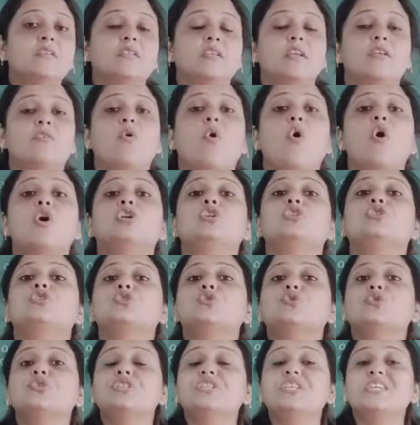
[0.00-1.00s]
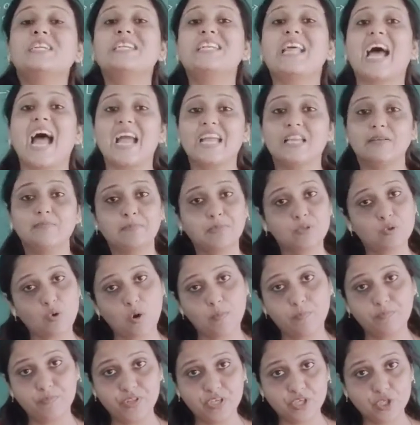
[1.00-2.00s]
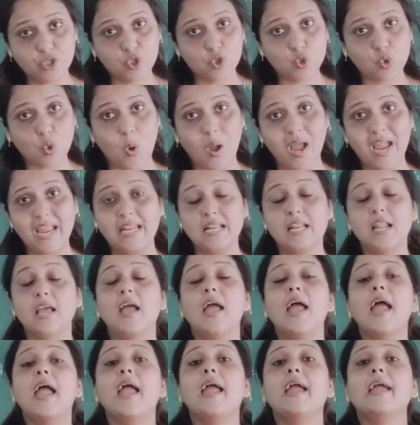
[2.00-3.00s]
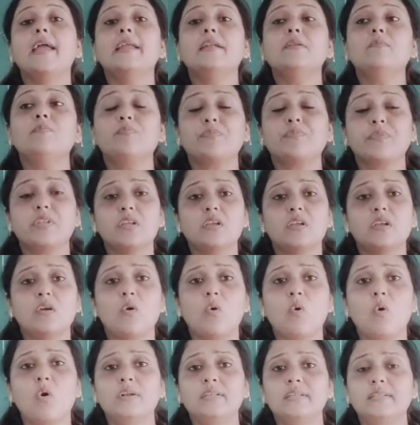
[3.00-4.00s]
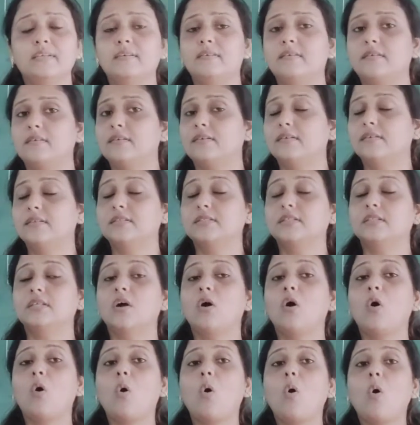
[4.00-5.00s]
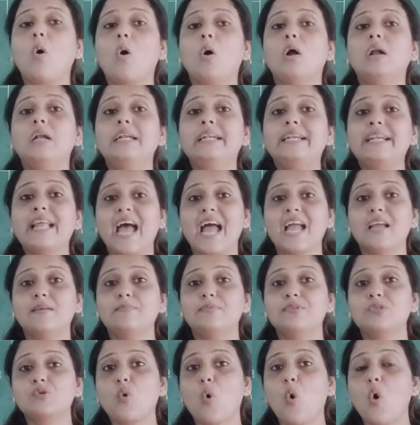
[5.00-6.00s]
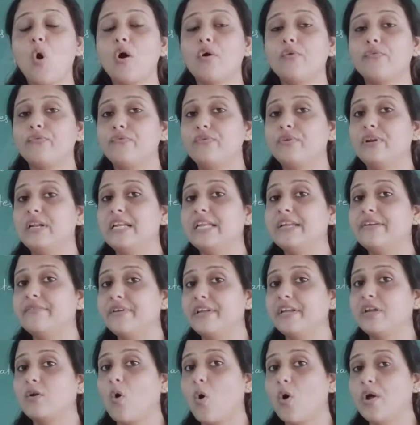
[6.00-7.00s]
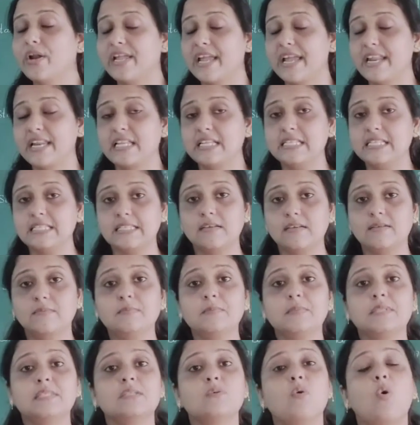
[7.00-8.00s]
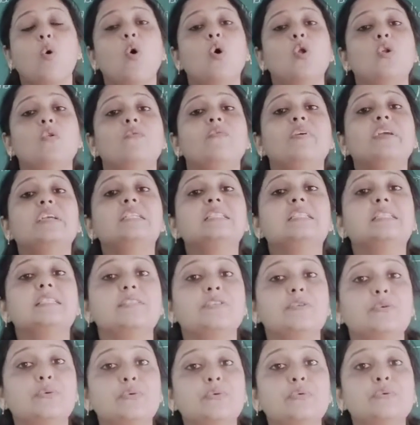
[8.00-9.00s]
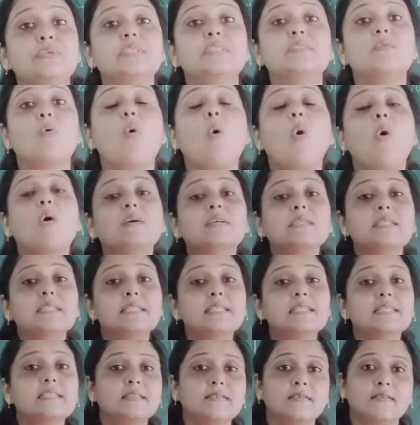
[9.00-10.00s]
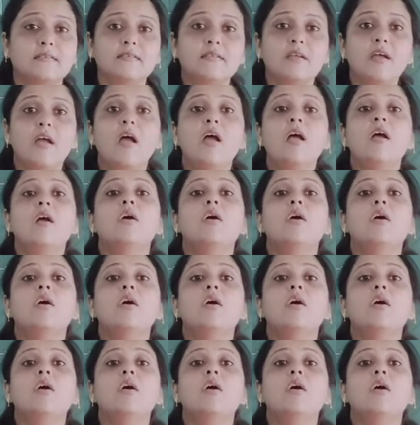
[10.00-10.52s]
Then also the types of the soil, and on the earth all types of living organisms always use oxygen.